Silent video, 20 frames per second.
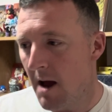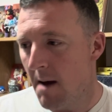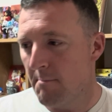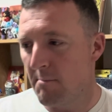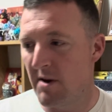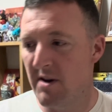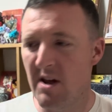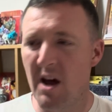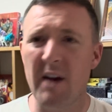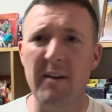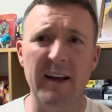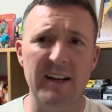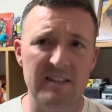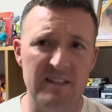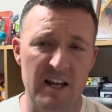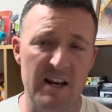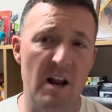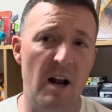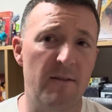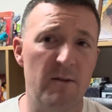But none, like I
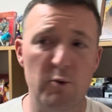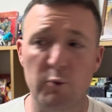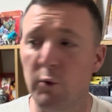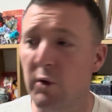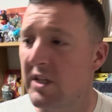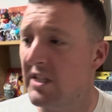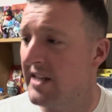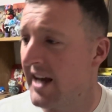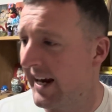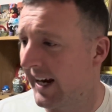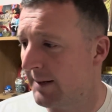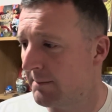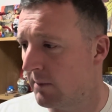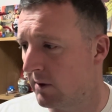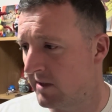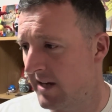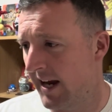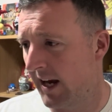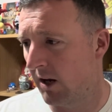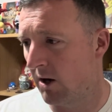said, none was really
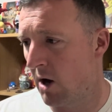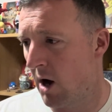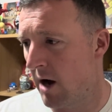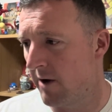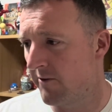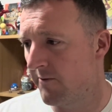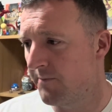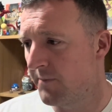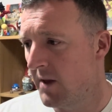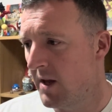taken off.